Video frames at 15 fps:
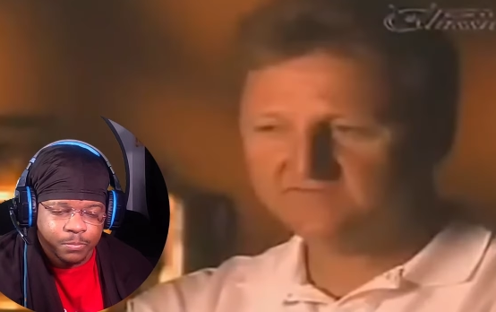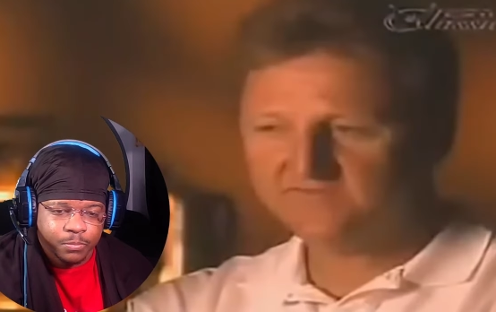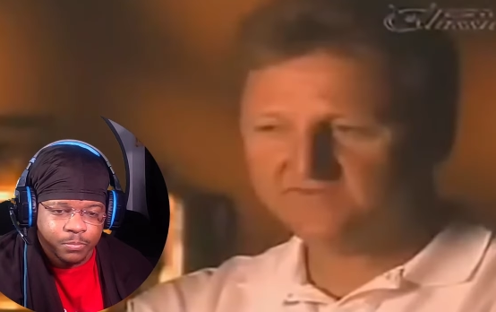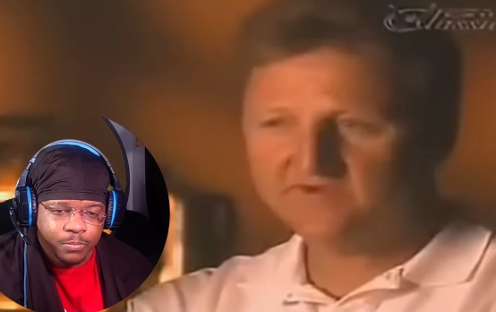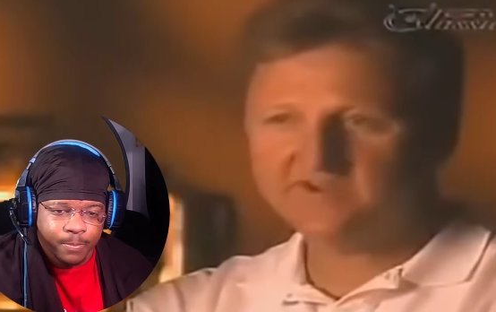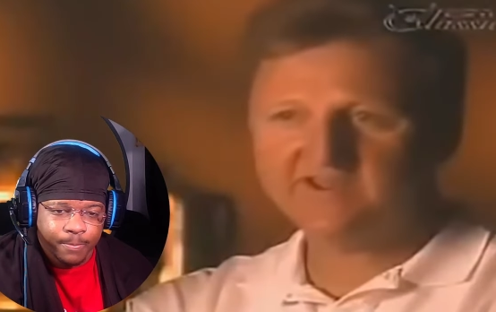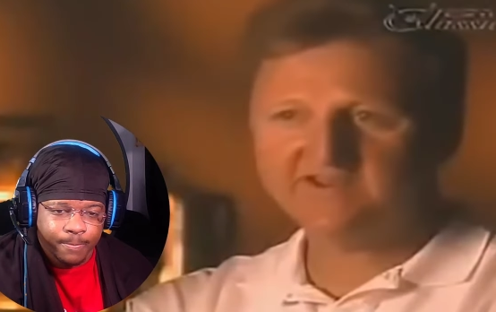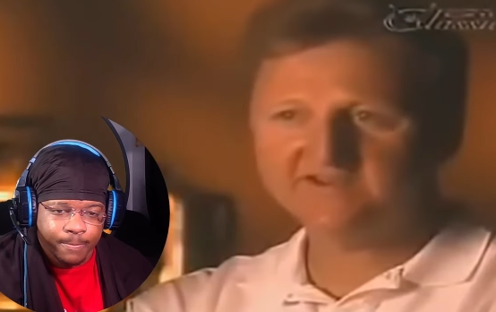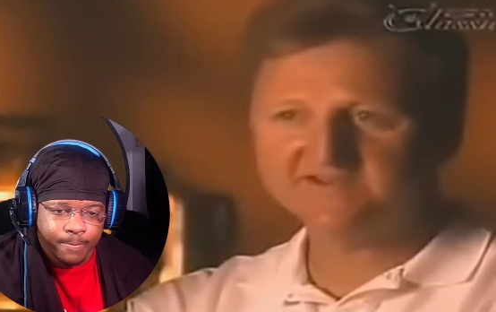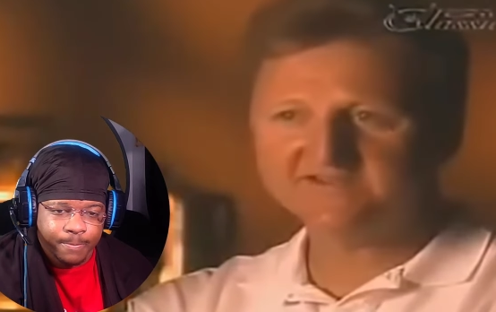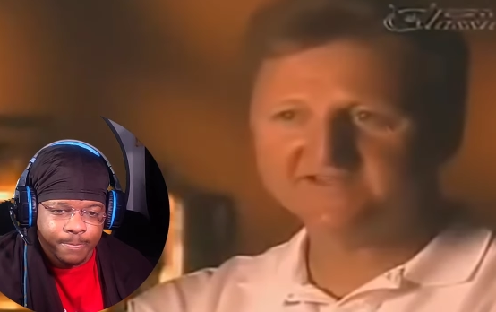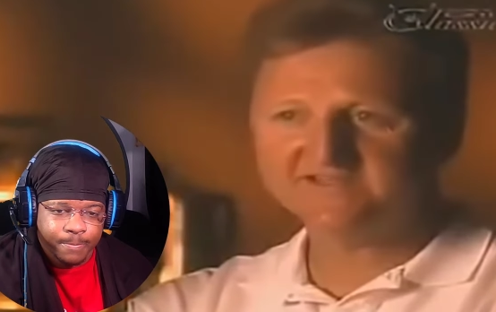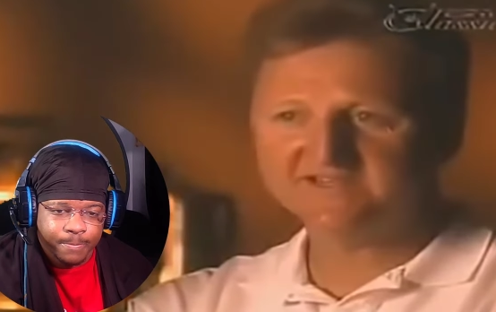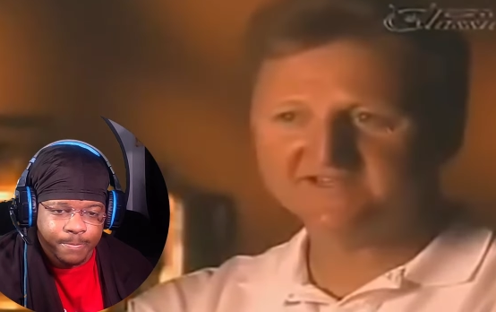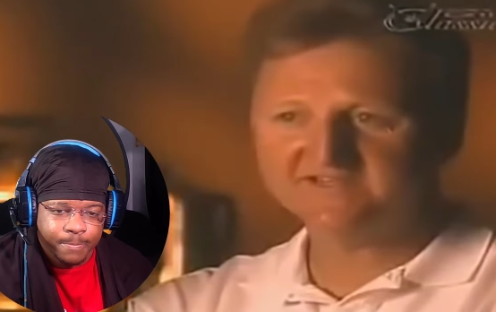Speaker 1: I was up
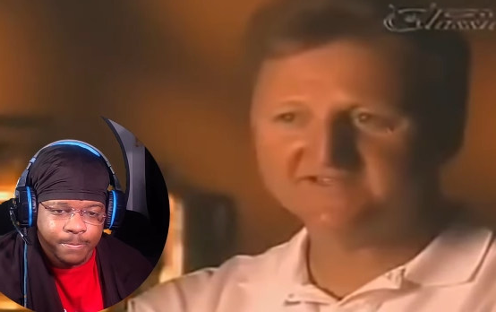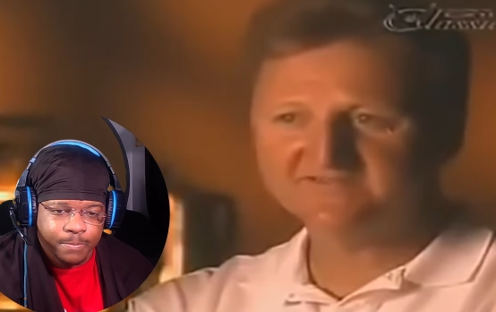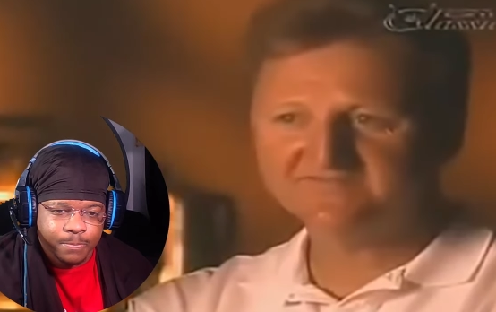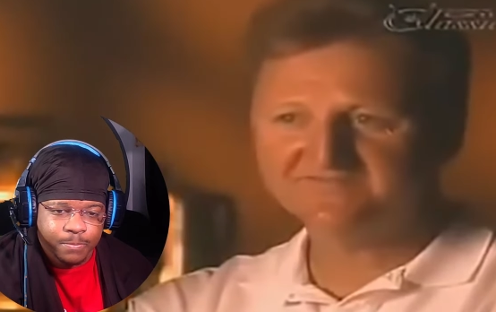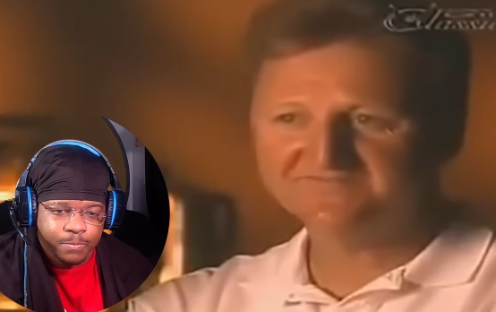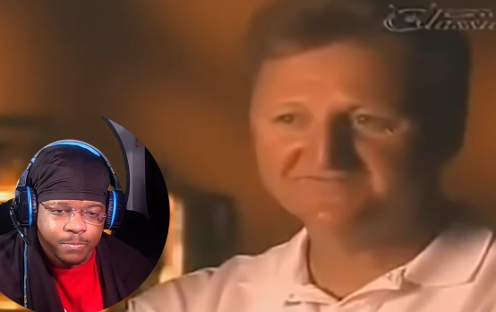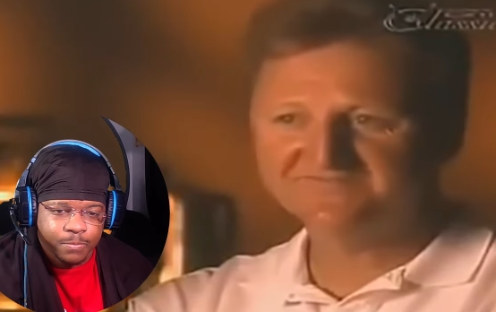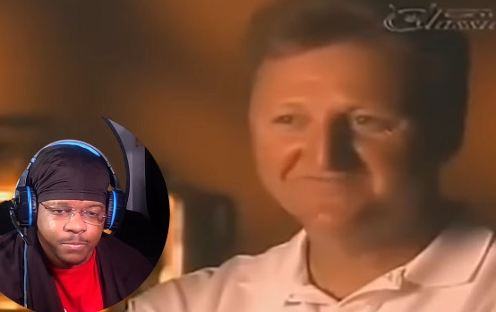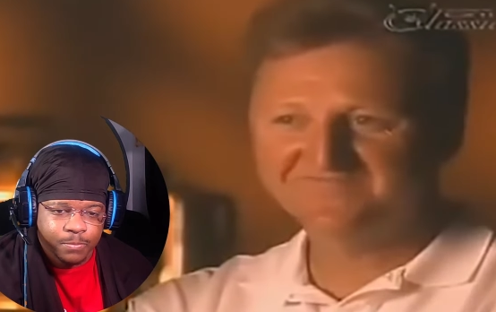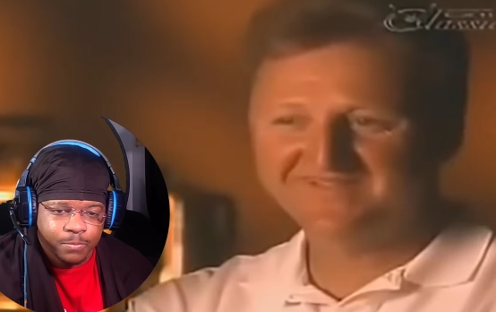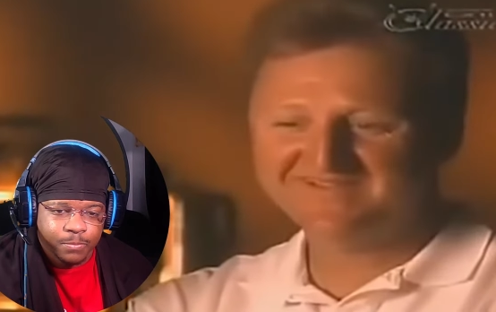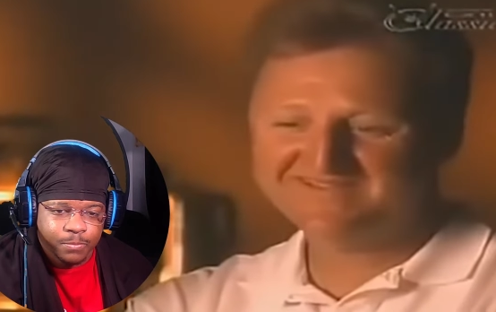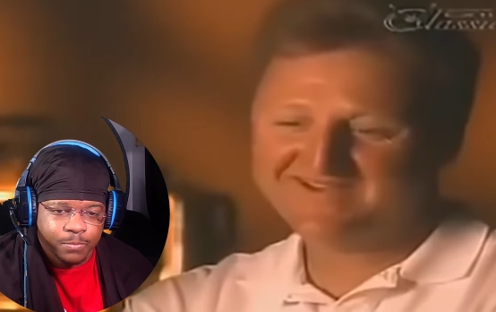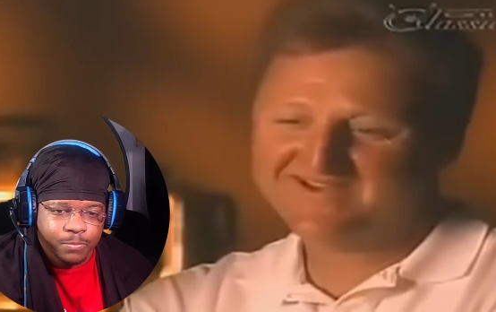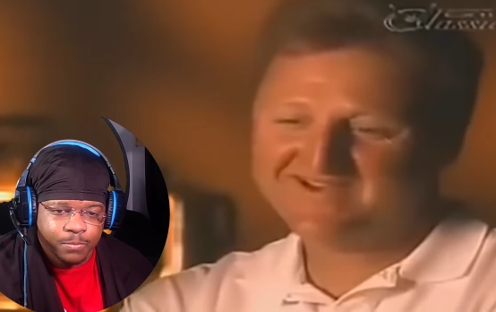38 to 6.
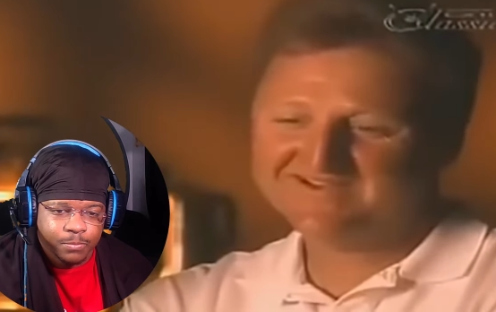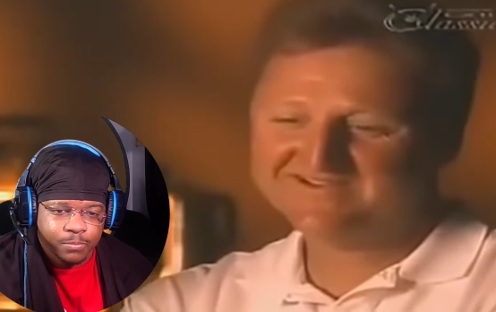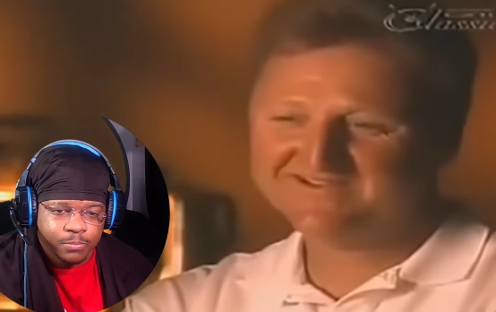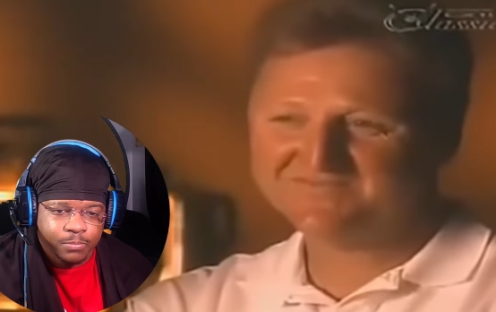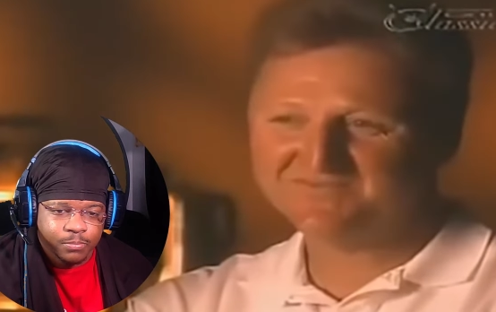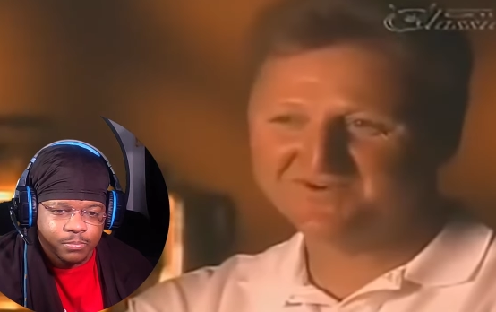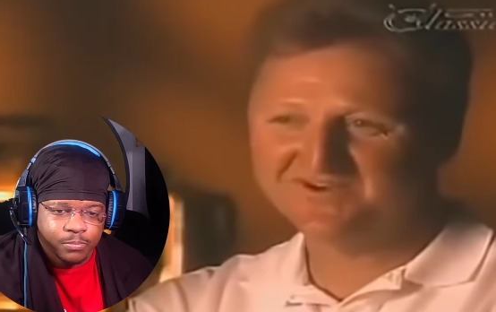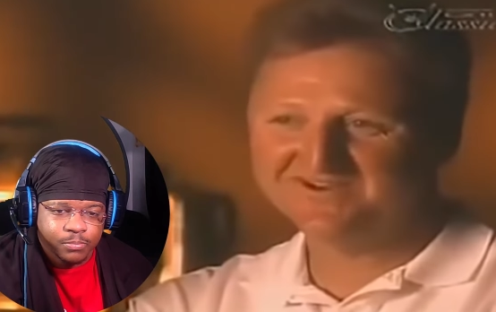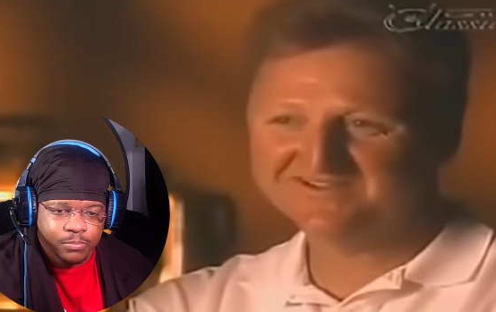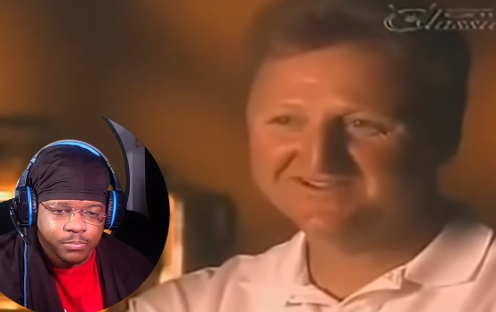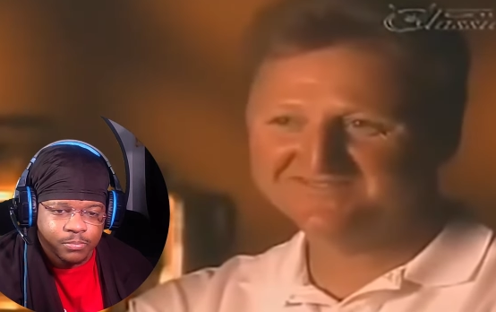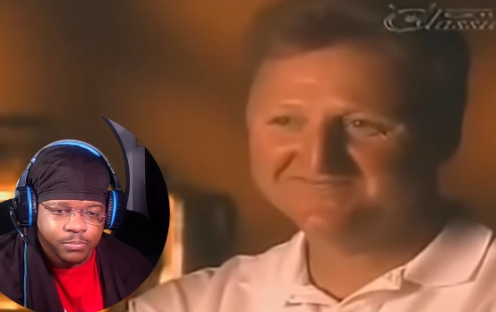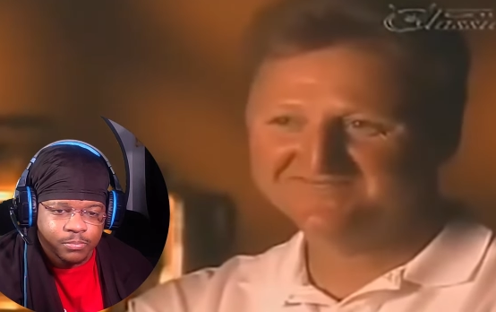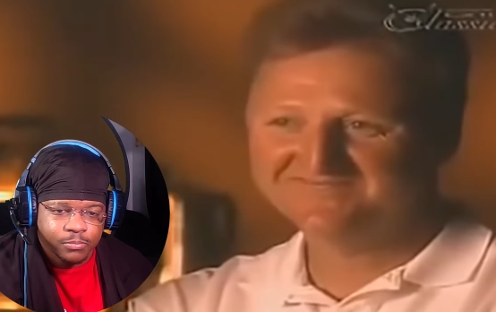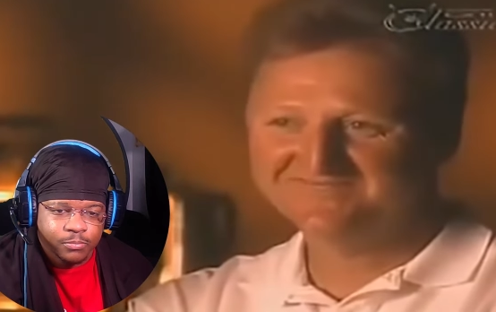That's how I
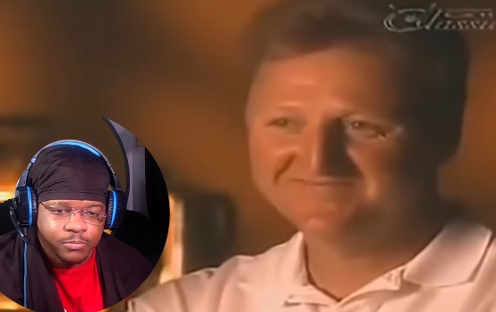summarize